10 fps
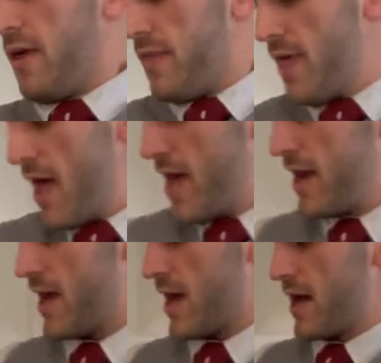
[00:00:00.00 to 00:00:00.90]
then
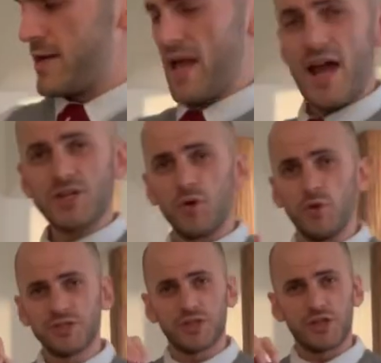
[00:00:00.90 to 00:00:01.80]
uh, Dasher
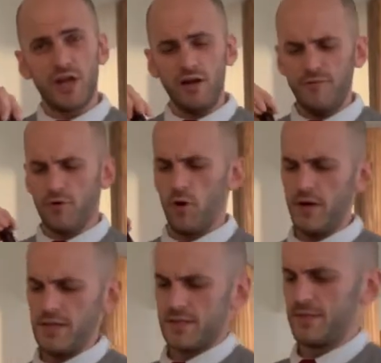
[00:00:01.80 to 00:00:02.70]
Worcestershire, of
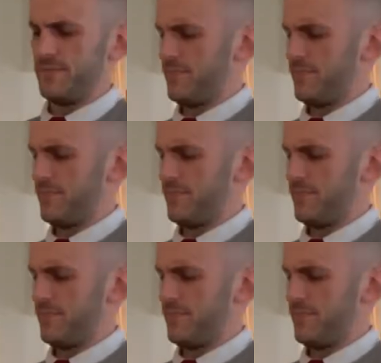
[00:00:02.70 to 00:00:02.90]
course.